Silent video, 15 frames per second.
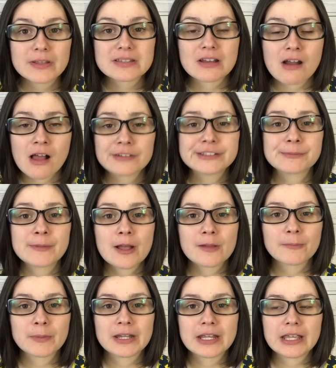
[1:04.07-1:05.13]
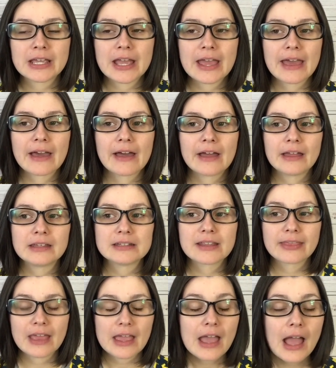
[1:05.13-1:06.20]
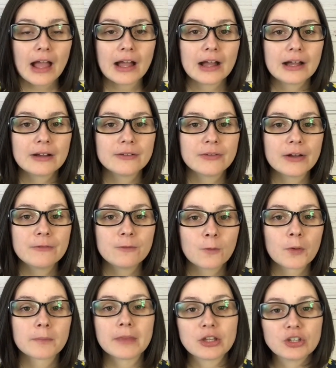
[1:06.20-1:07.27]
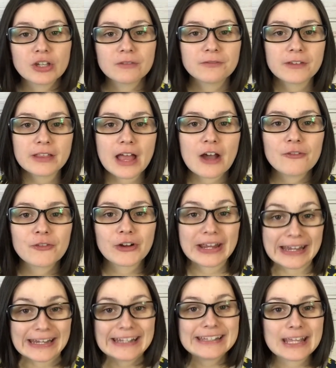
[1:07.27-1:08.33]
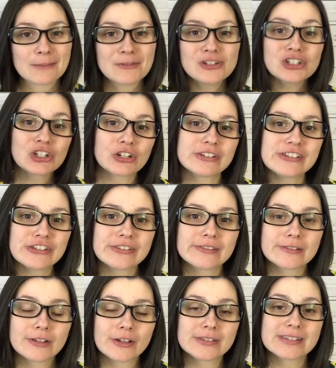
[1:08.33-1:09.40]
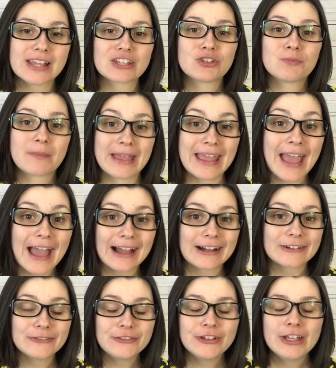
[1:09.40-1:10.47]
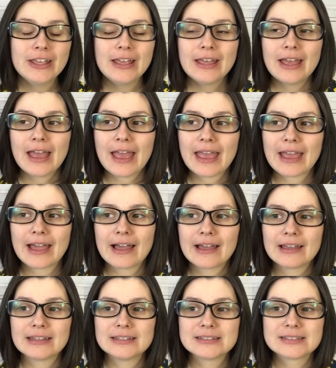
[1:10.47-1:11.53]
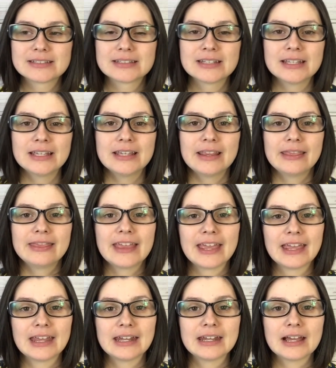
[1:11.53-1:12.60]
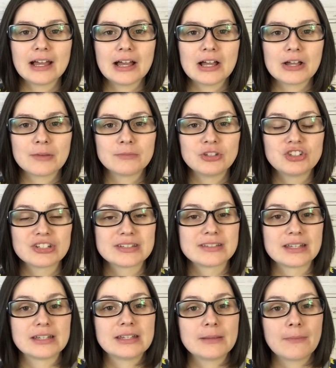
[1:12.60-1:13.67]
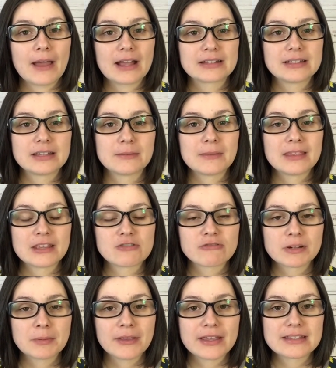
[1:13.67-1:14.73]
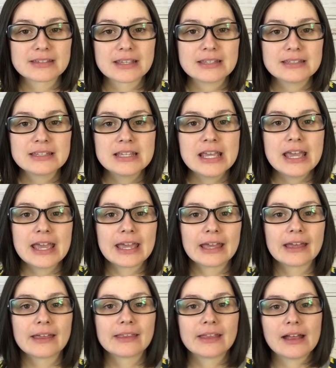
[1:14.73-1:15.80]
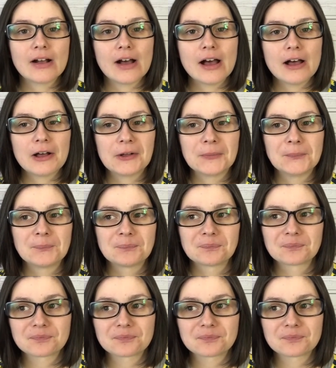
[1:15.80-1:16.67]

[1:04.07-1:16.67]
is an awesome company, and they have a form that you can fill out for any damaged goods that you may have. And then you just send it back to them, and they'll replace it. And